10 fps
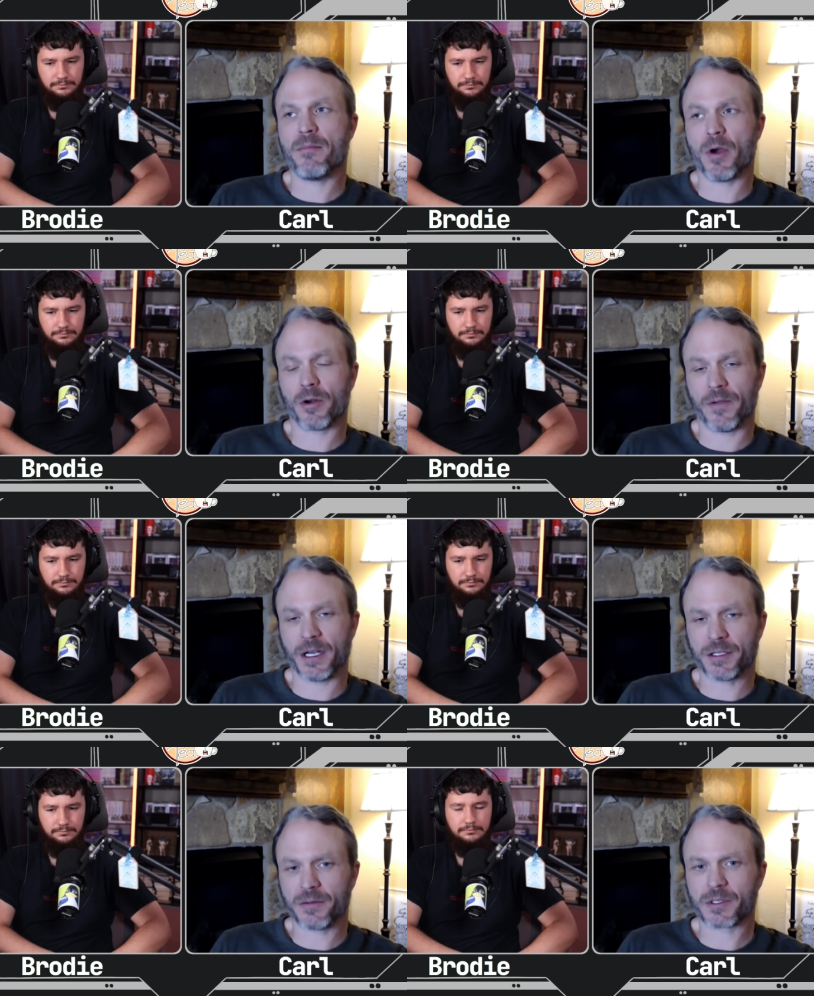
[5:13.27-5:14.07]

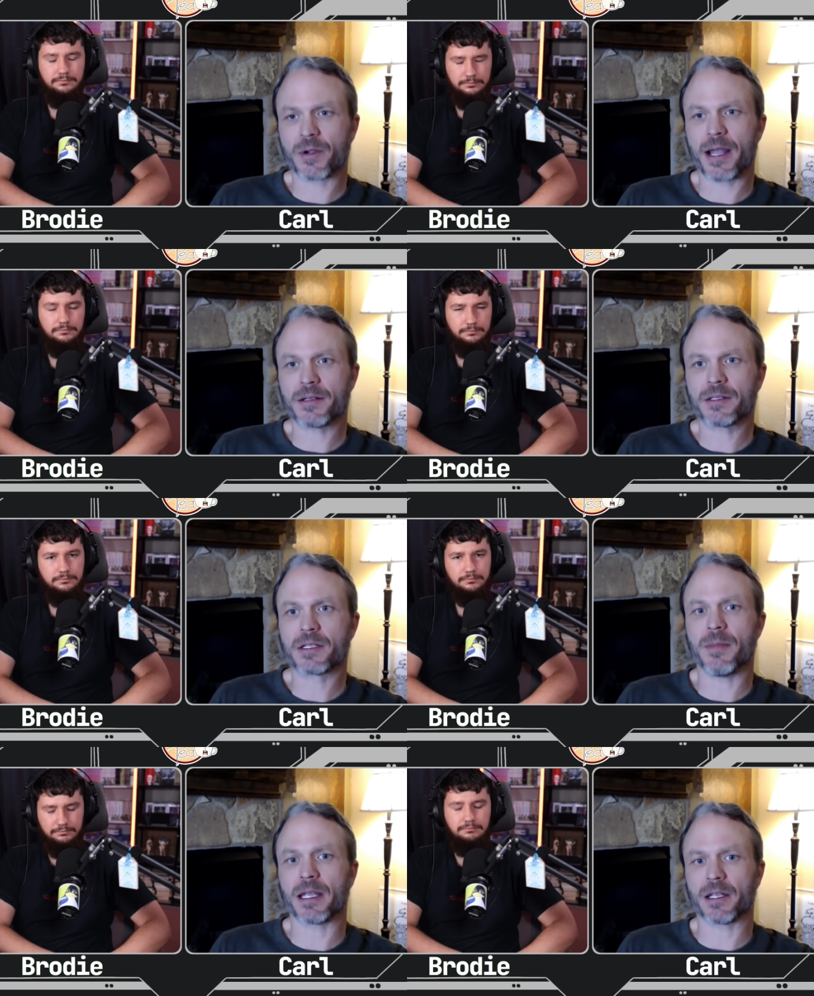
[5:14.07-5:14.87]
Speaker 1: motivation was right
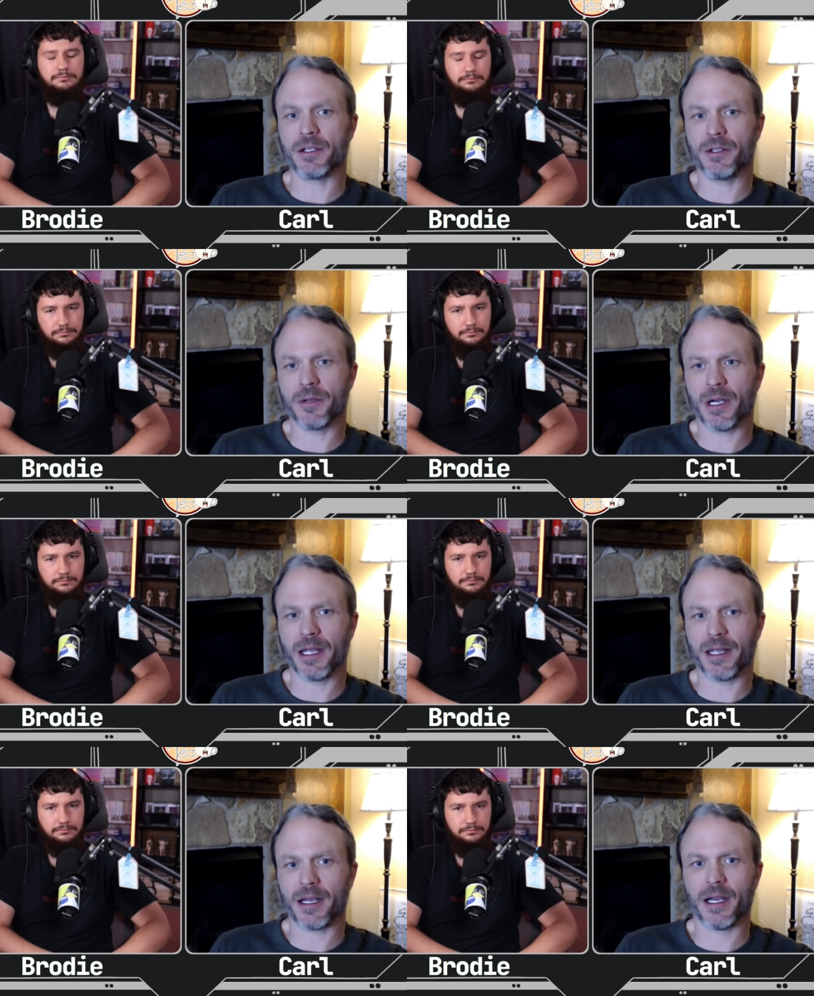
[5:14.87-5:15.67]
to make mm.
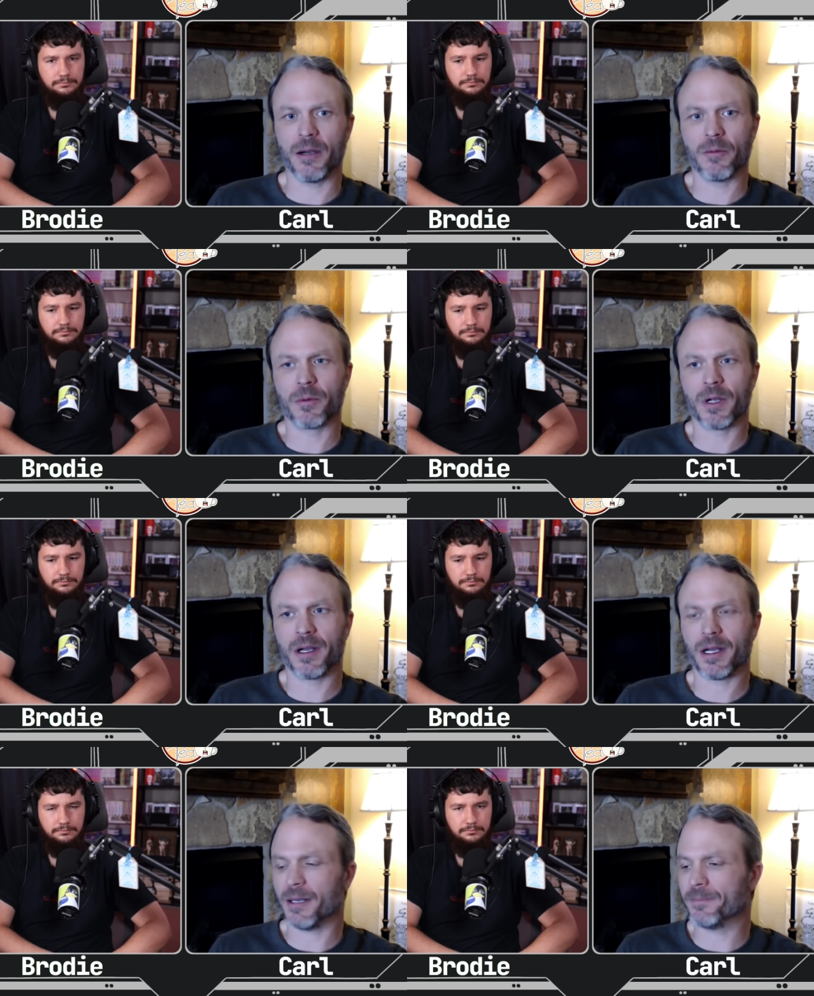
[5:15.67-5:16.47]
UI uh, re,
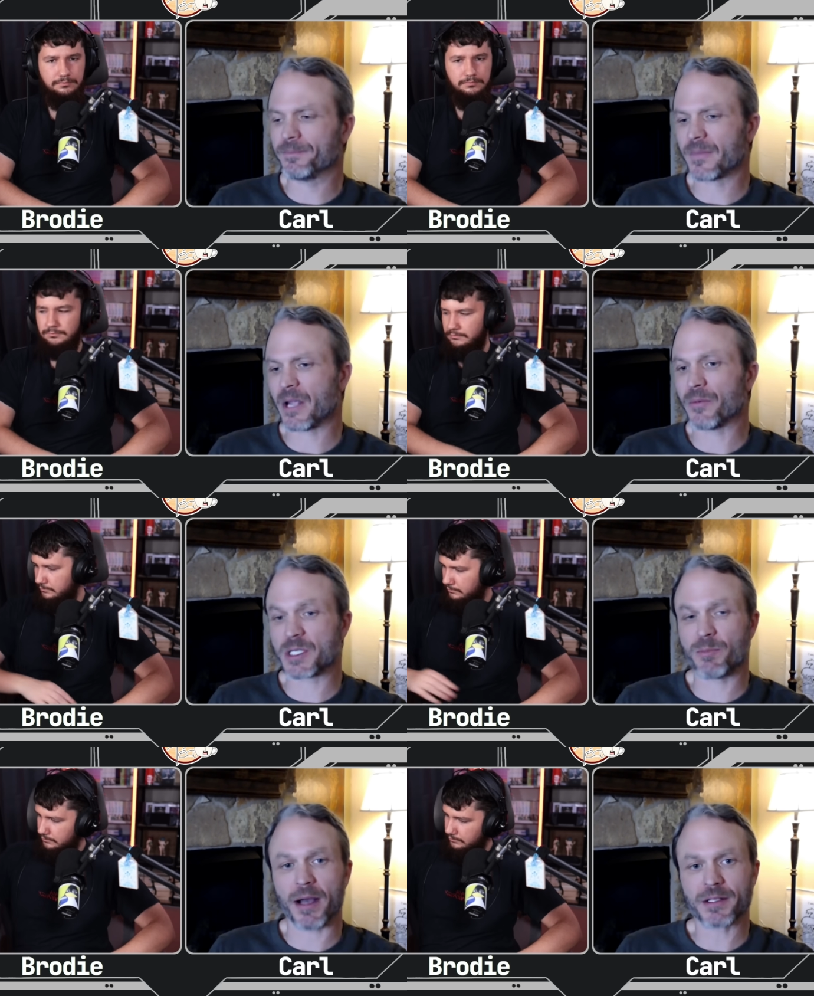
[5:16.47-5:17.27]
uh,
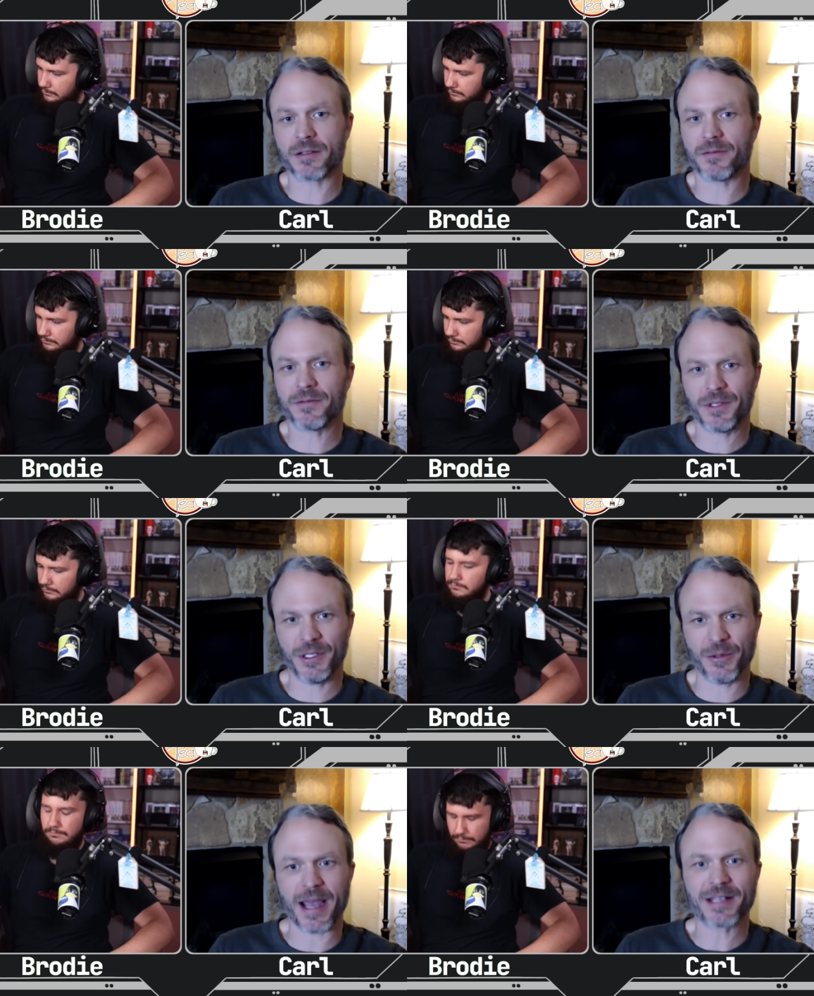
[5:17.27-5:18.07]
responsive
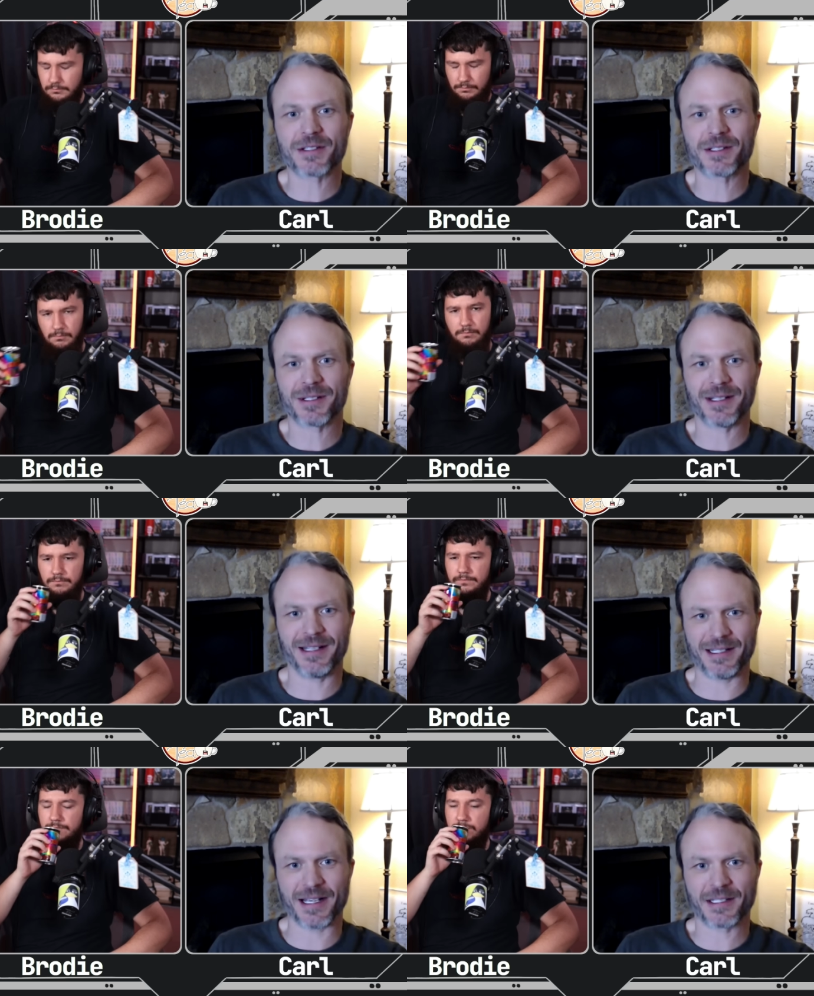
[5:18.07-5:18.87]
UX mm. and
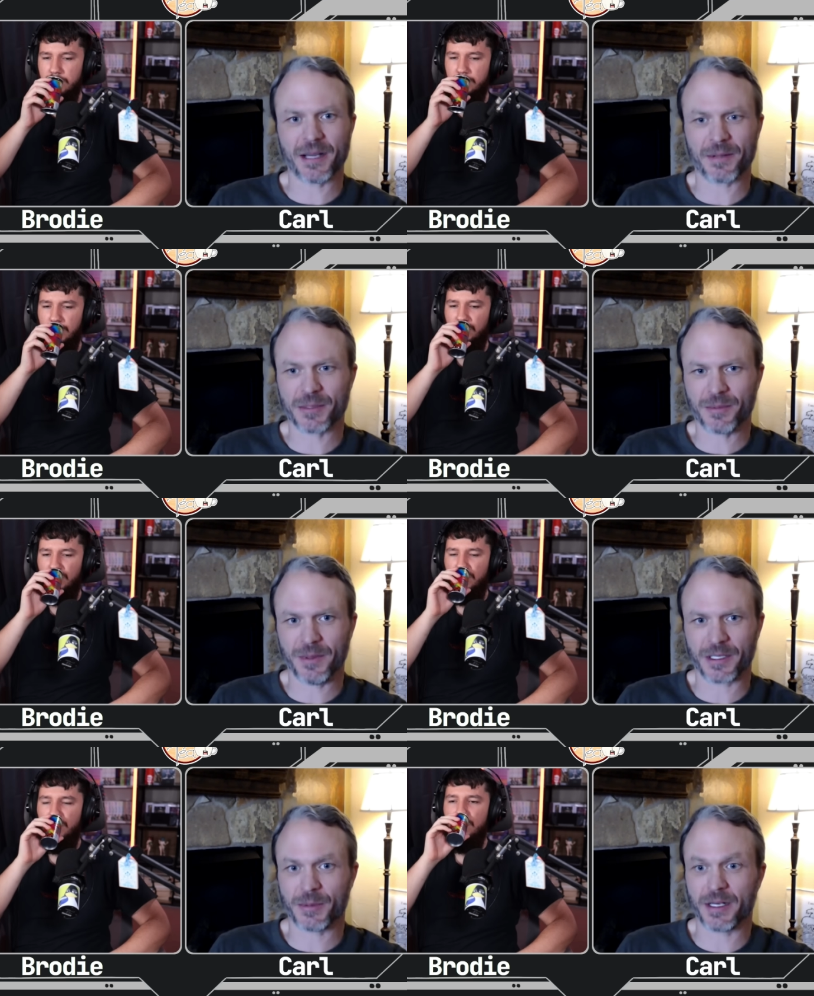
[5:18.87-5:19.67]
a desktop
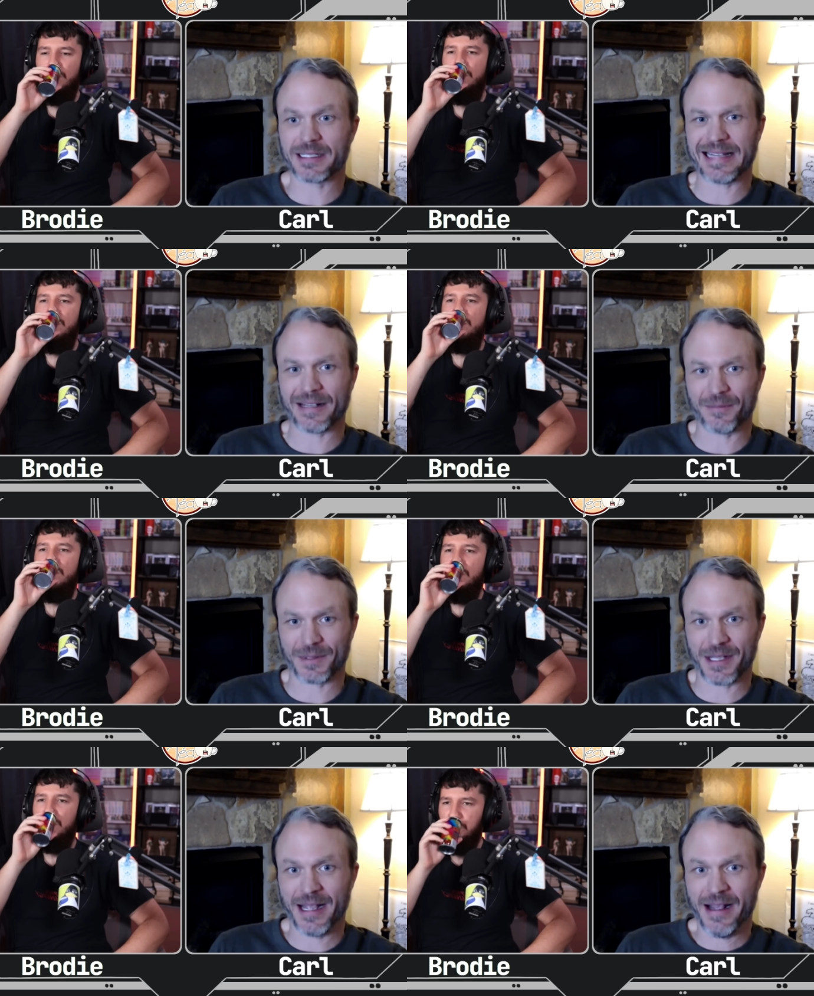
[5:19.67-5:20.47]
experience. That
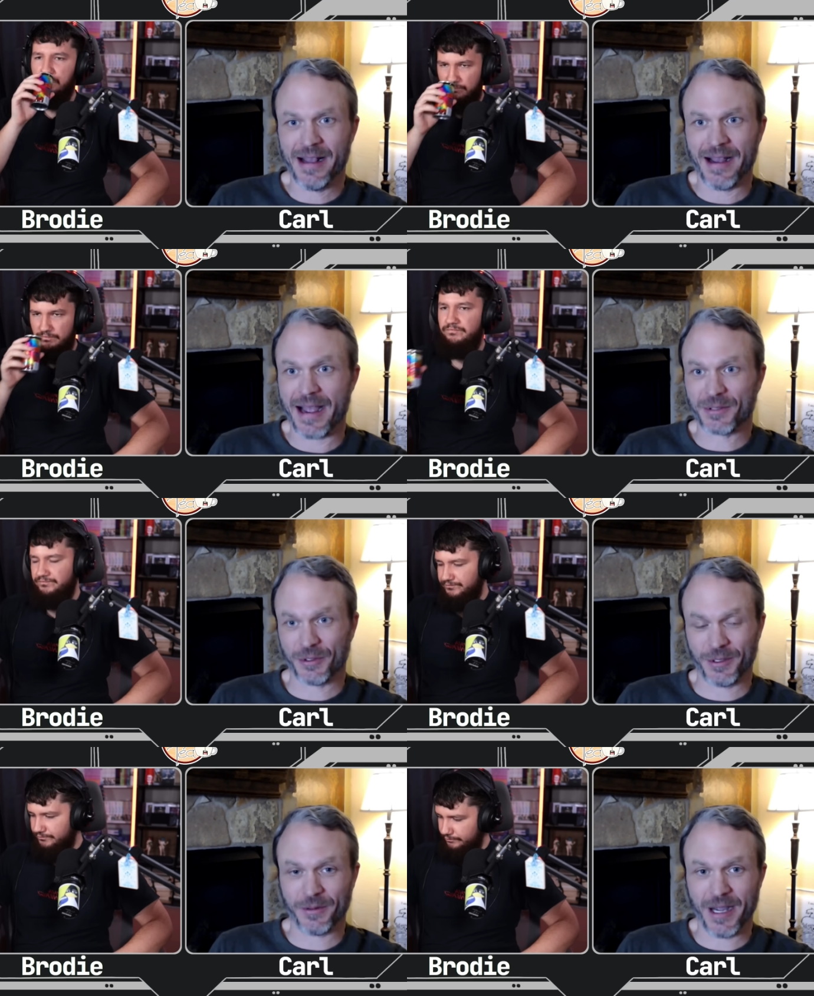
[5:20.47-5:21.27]
was
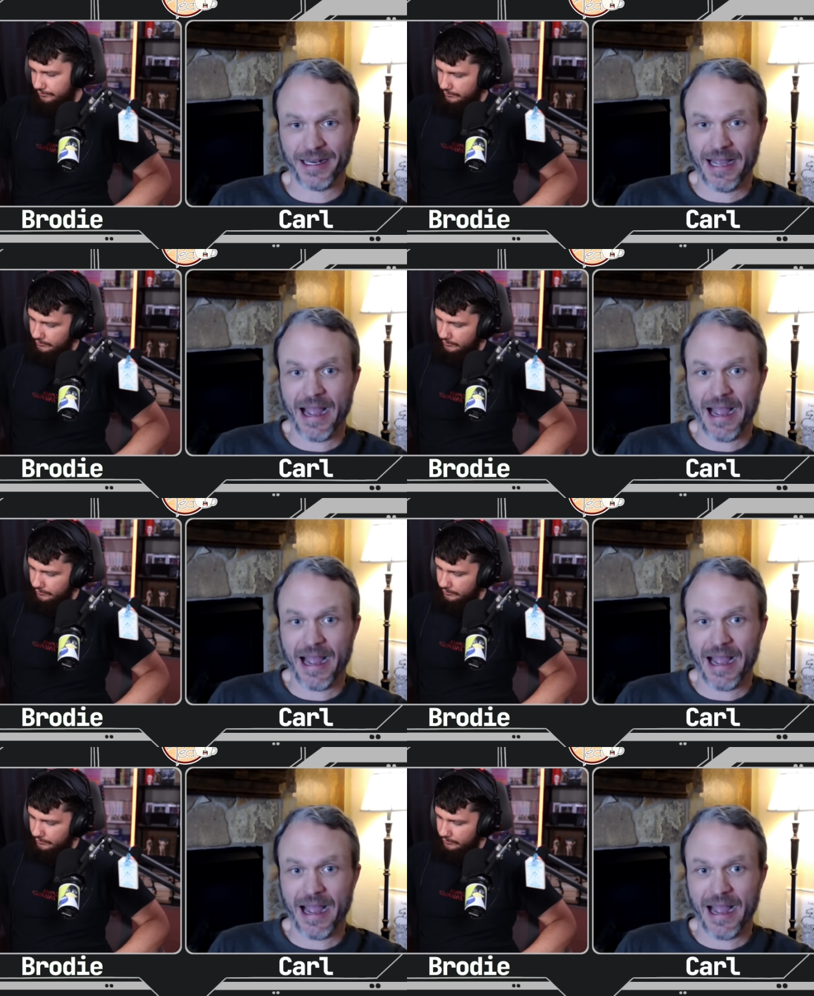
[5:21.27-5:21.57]
absolutely right.